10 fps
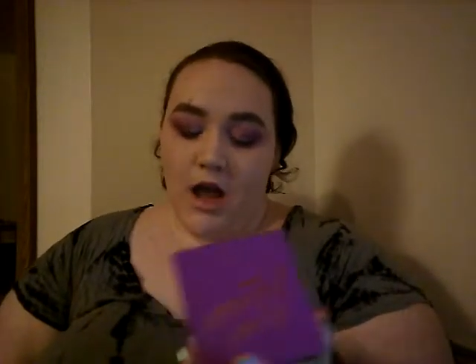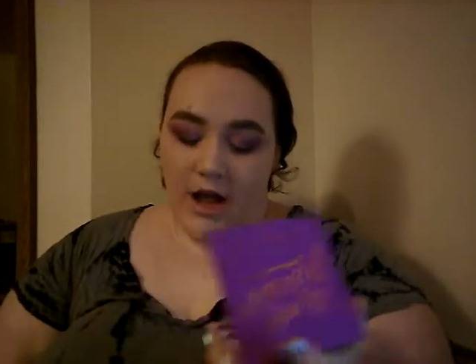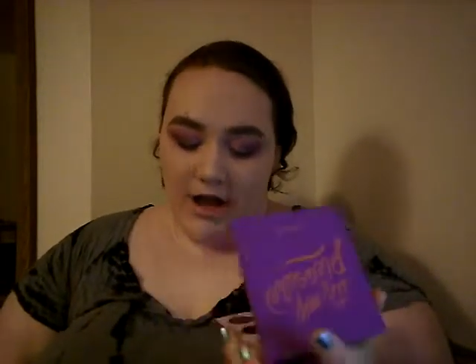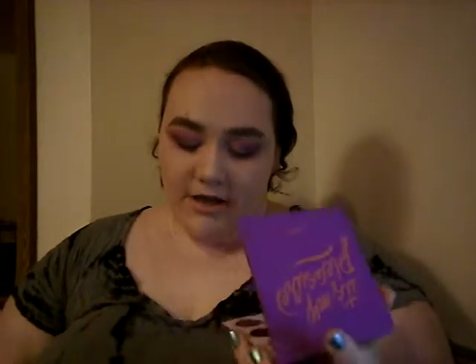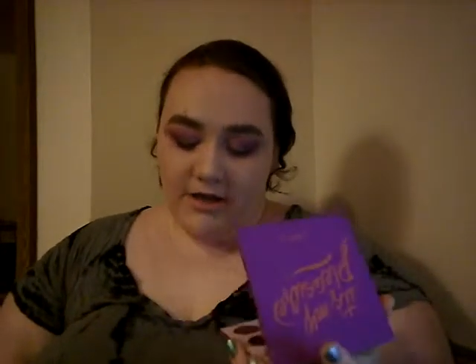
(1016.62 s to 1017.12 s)

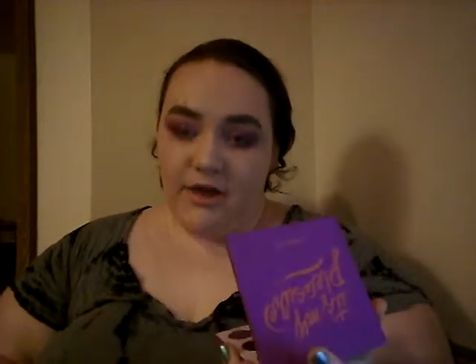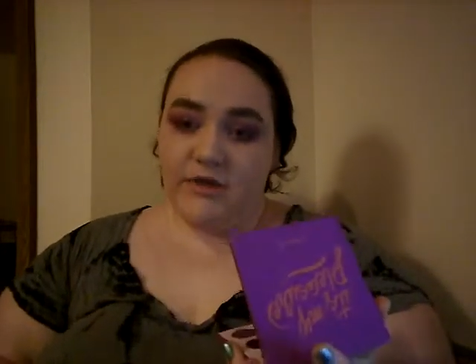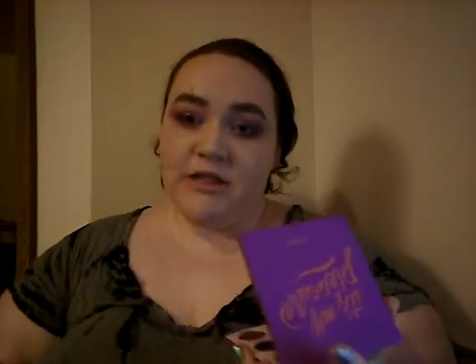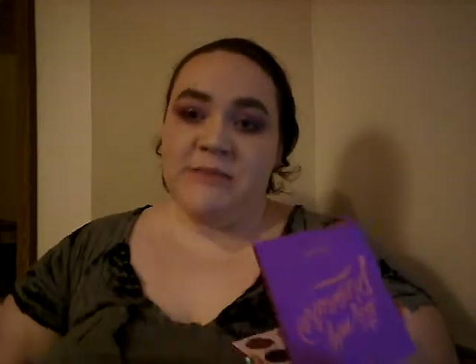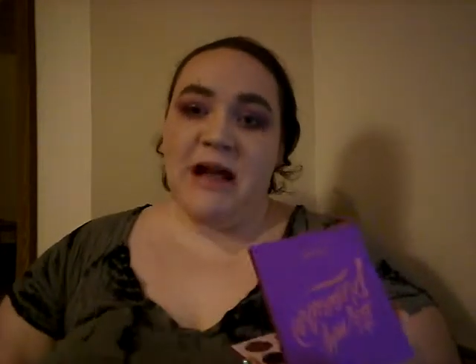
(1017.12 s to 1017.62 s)
I think
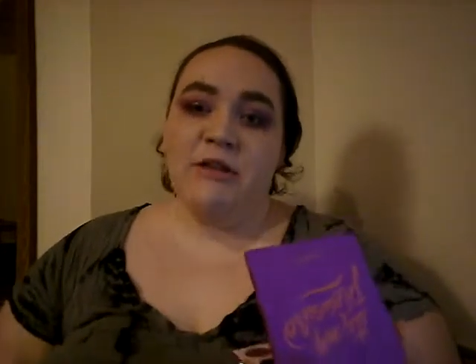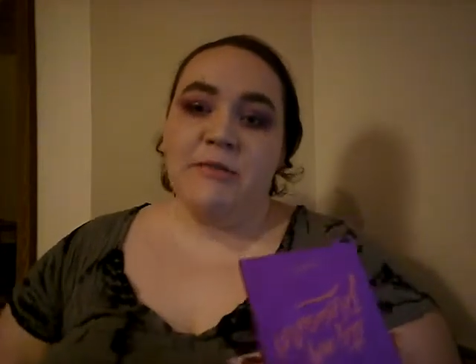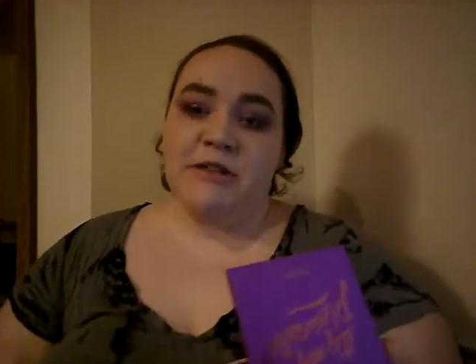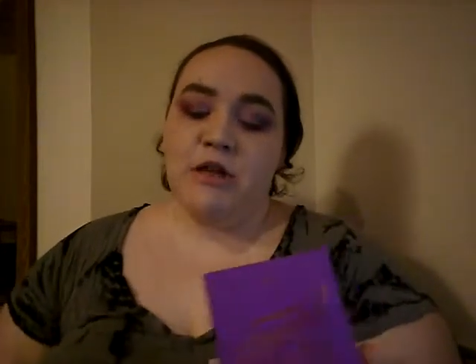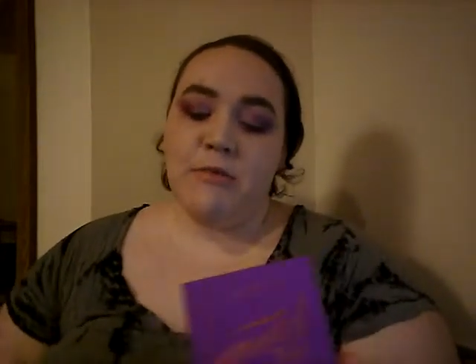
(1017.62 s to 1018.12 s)
this palette would
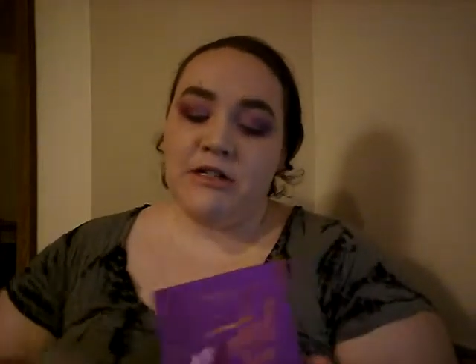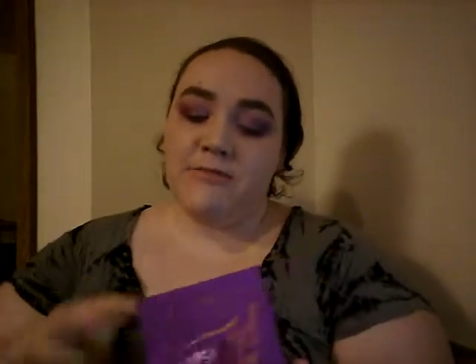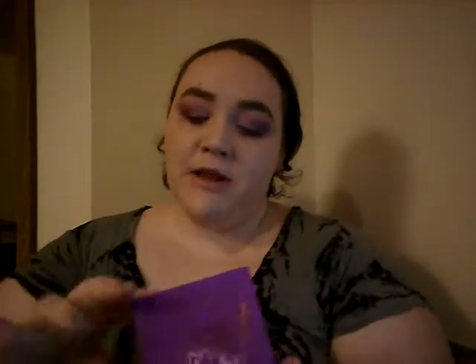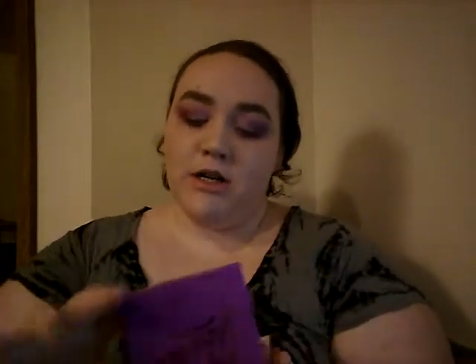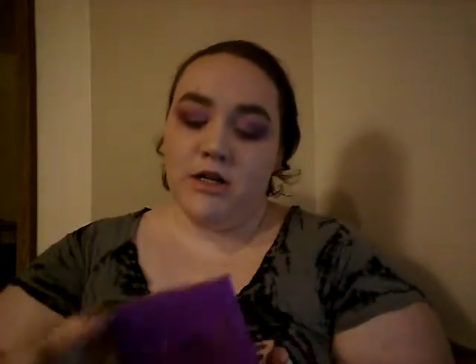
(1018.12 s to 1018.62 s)
be so much
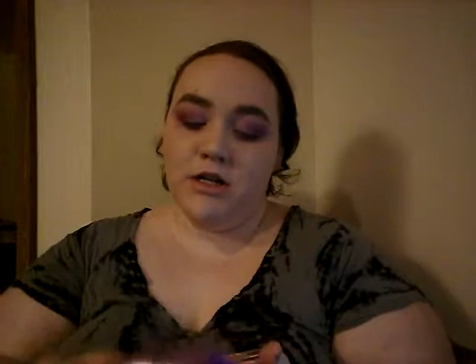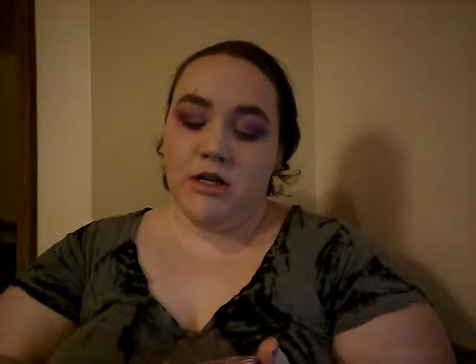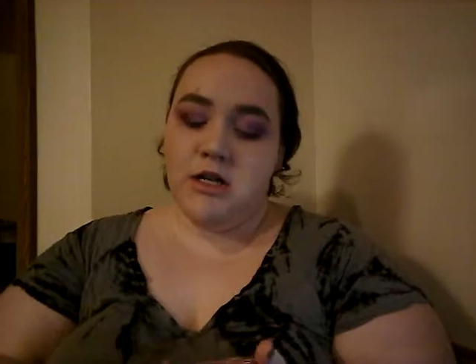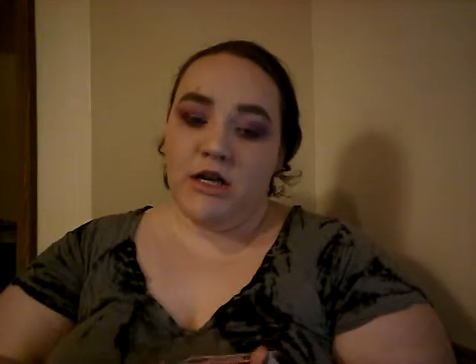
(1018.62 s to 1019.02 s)
better